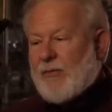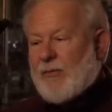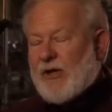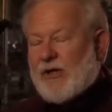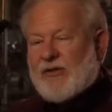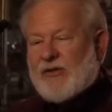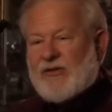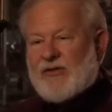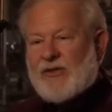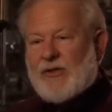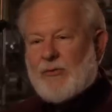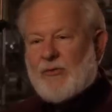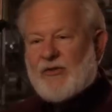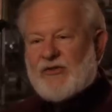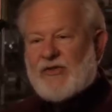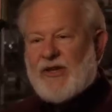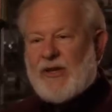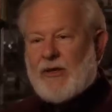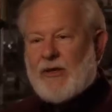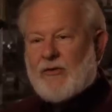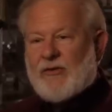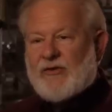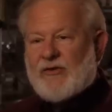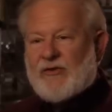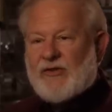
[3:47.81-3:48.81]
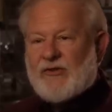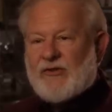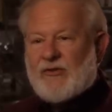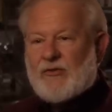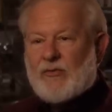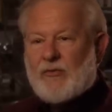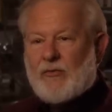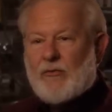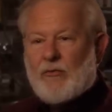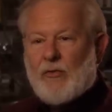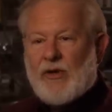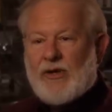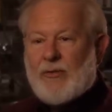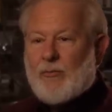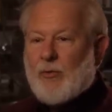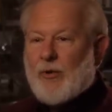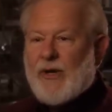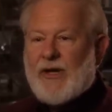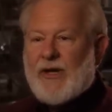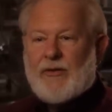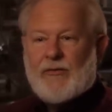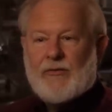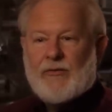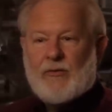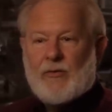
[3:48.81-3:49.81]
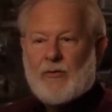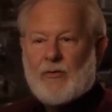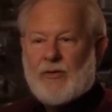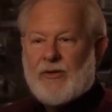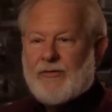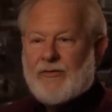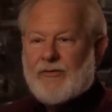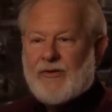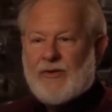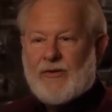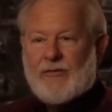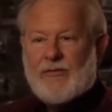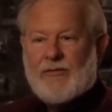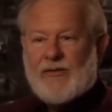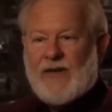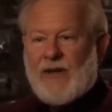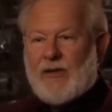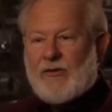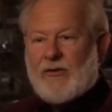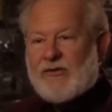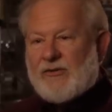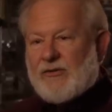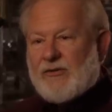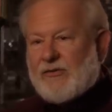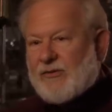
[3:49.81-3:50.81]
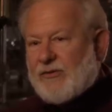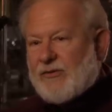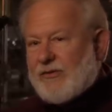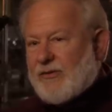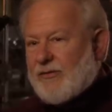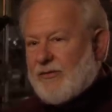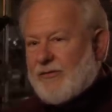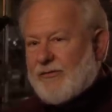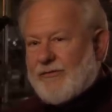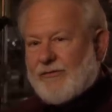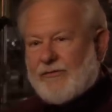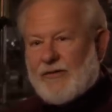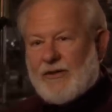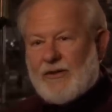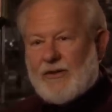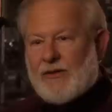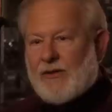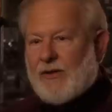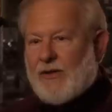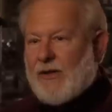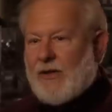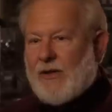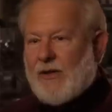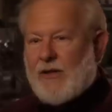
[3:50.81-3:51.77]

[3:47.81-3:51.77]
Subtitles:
LSD was hailed as this great breakthrough with thousands of